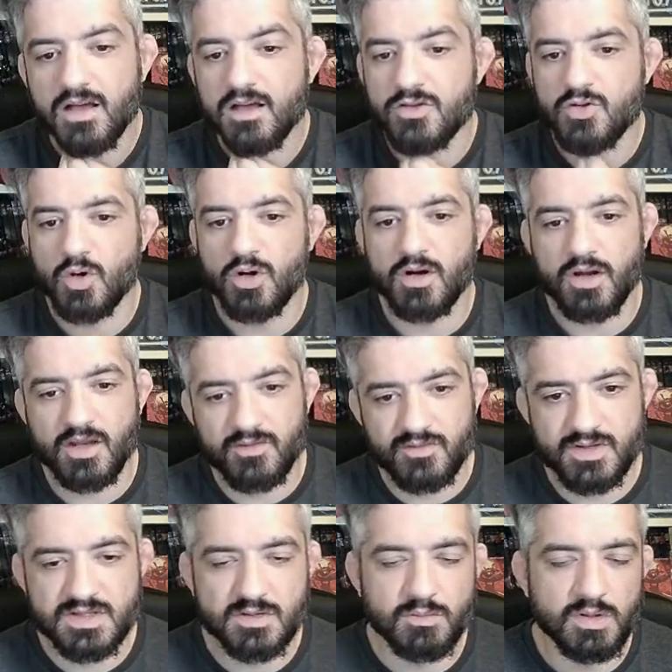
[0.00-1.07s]
you're
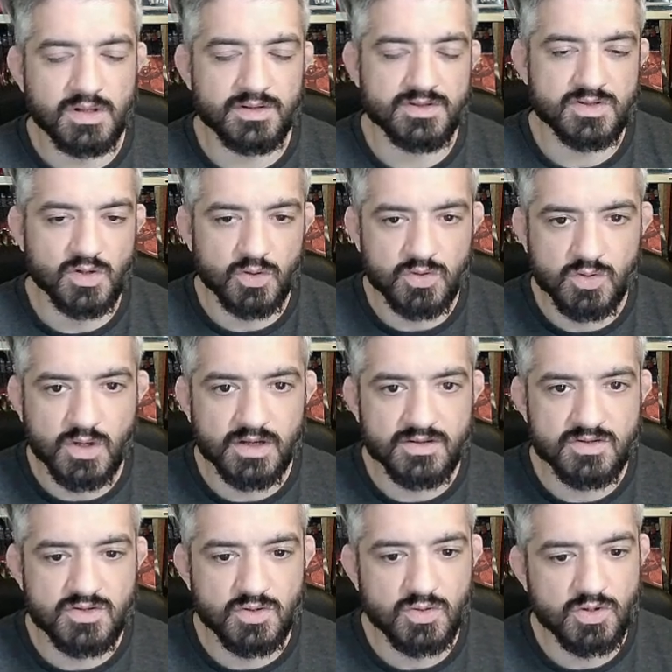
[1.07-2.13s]
invisible so you
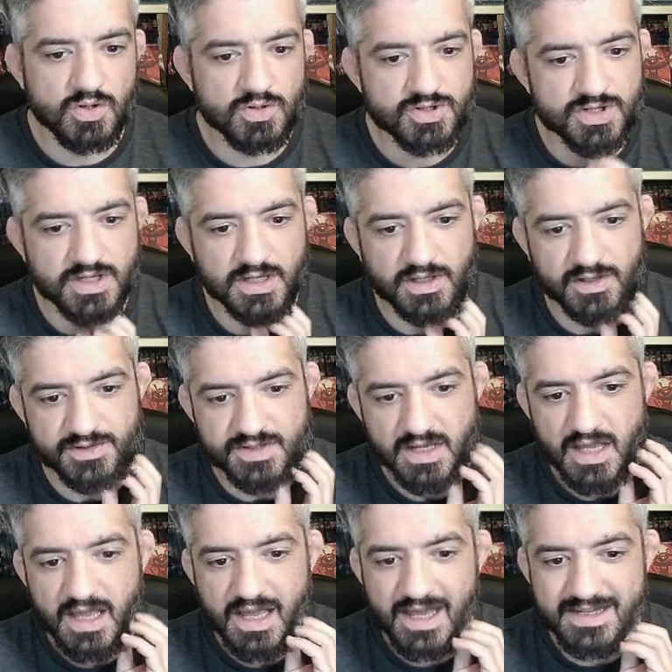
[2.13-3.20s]
can do your skills
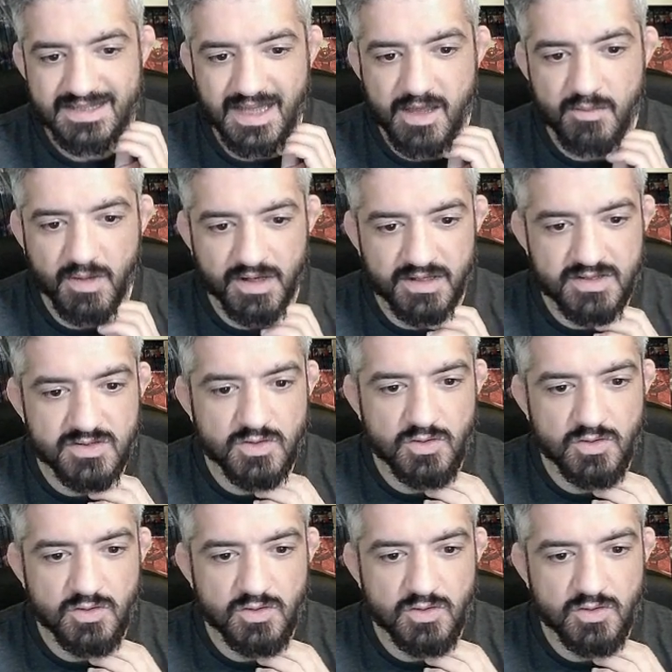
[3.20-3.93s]
and I managed to